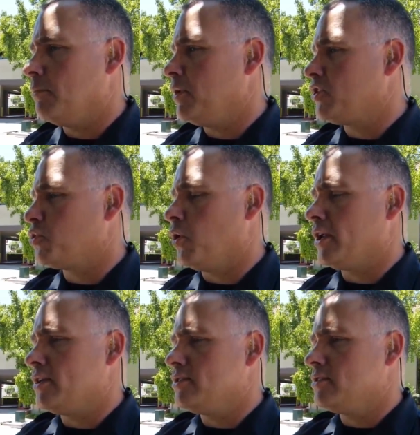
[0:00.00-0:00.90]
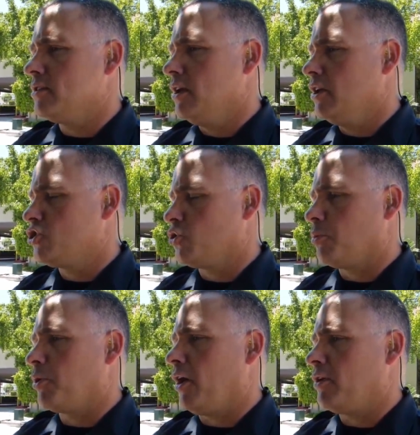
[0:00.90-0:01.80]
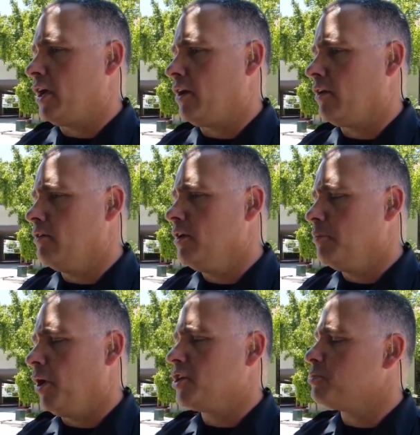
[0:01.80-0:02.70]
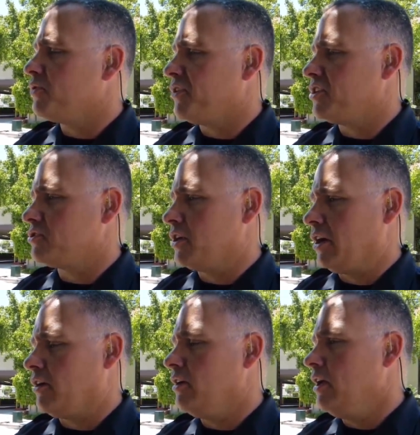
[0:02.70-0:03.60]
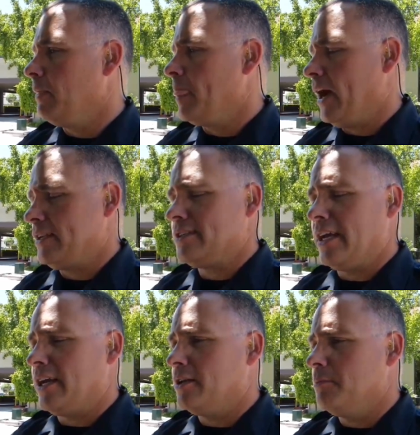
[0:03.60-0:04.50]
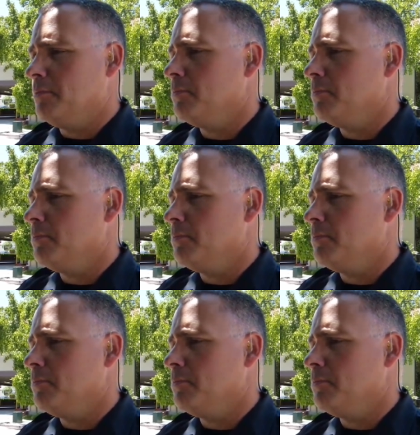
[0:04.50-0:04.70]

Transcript: mid-20s, short brown hair, possible facial hair. I detained him.